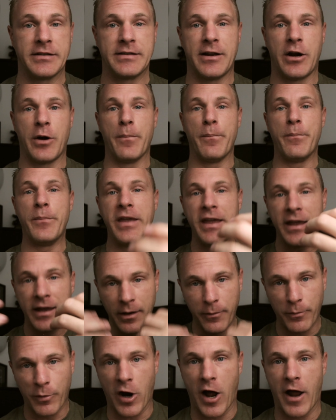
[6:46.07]
that are
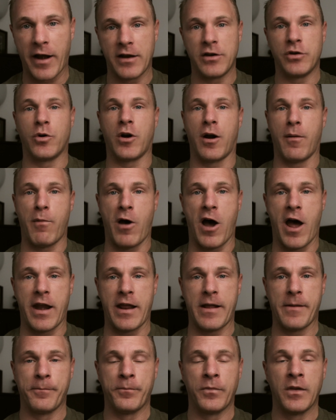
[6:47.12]
being brought into our
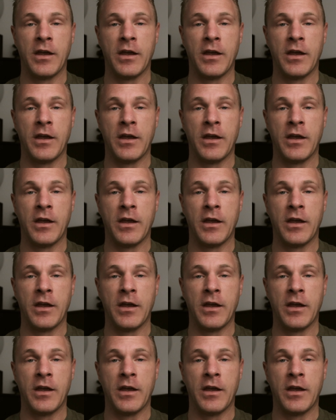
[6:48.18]
body